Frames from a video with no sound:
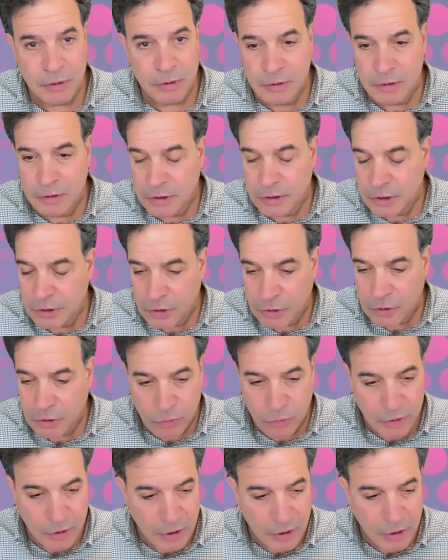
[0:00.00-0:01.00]
you know,
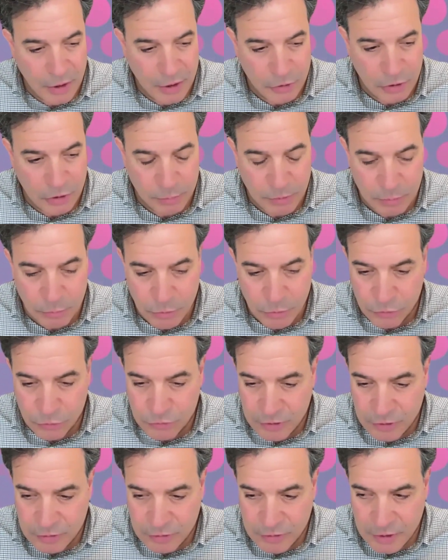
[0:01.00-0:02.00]
it could be
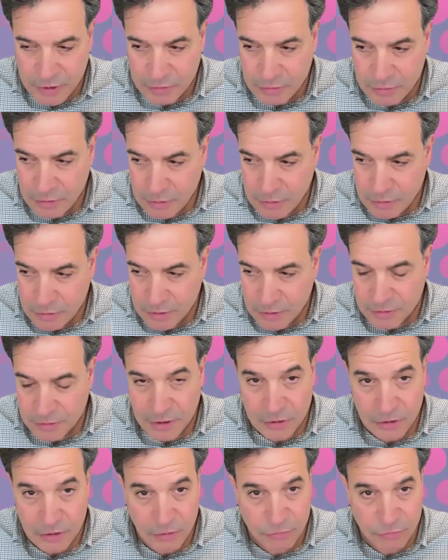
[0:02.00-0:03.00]
music that they
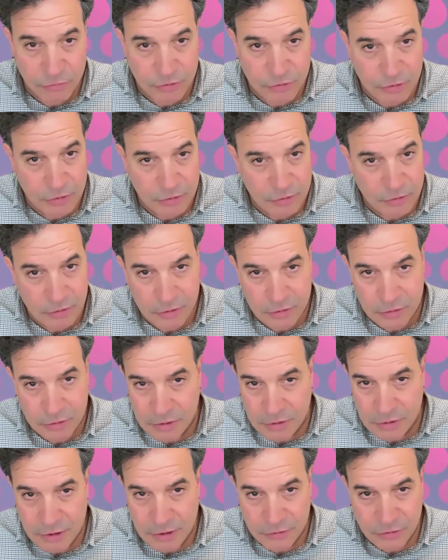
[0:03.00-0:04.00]
loved
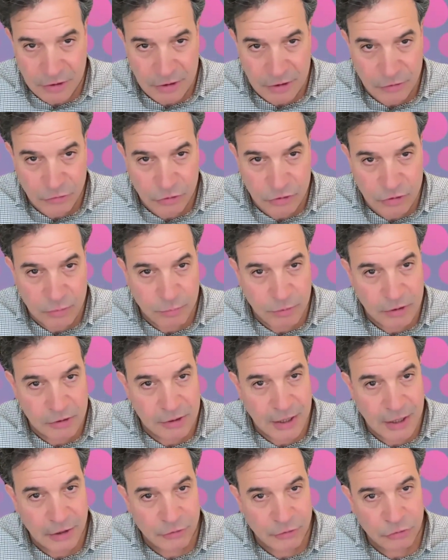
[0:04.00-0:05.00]
in their teens. It could be
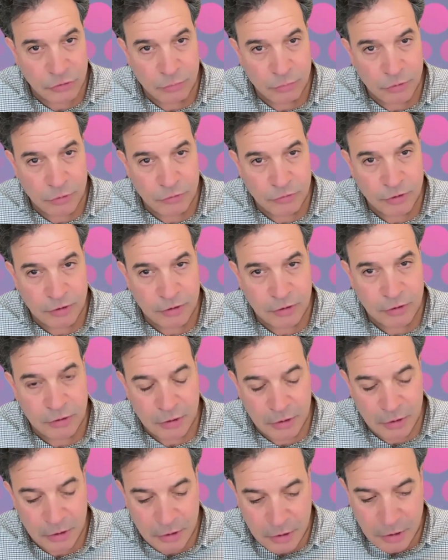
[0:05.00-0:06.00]
classical music.
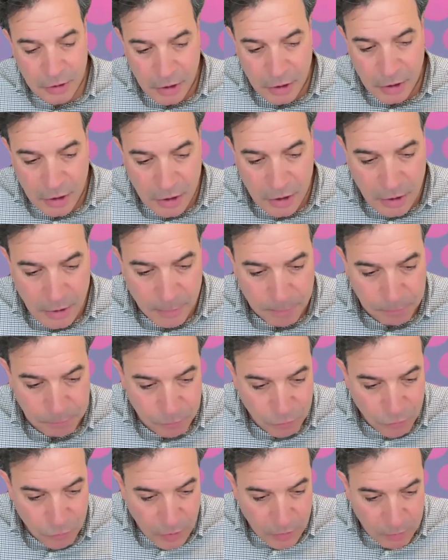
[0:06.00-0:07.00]

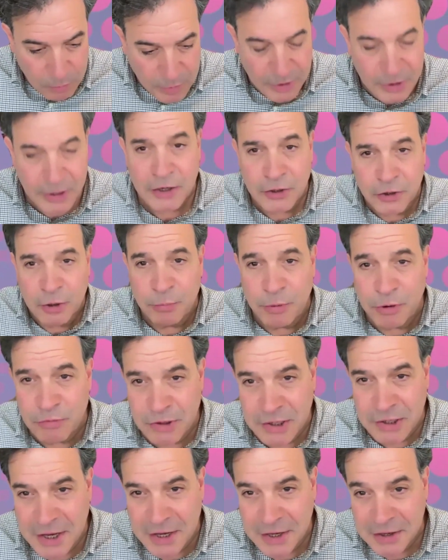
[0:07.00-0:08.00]
Better yet, it could be
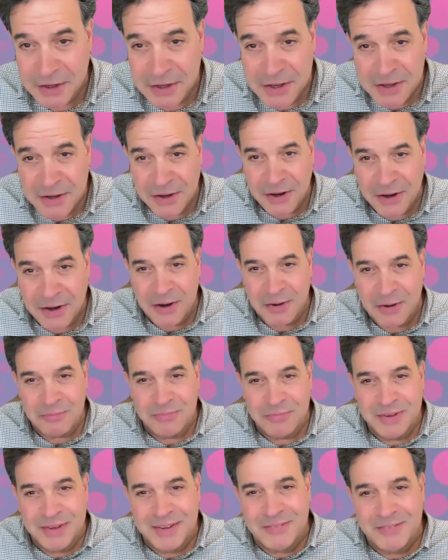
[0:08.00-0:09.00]
Renee.
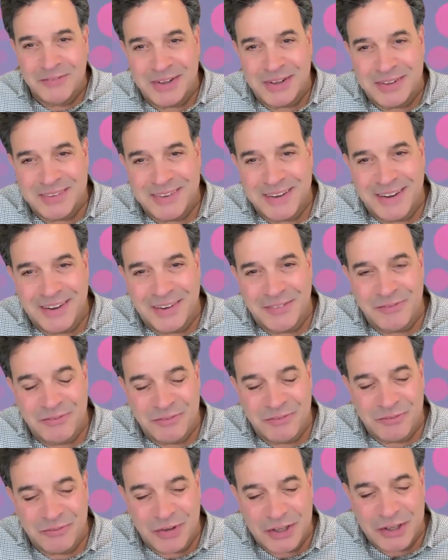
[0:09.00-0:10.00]
But
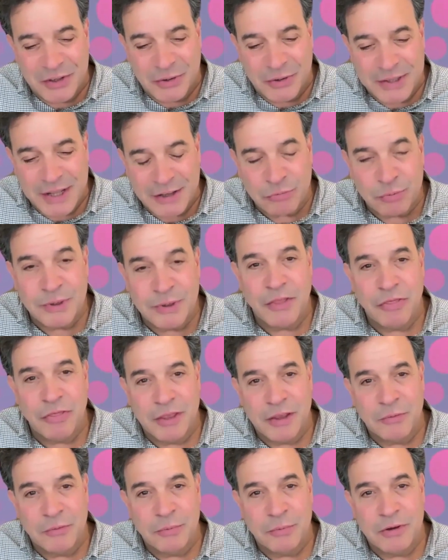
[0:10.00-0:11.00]
you know, that's what I think we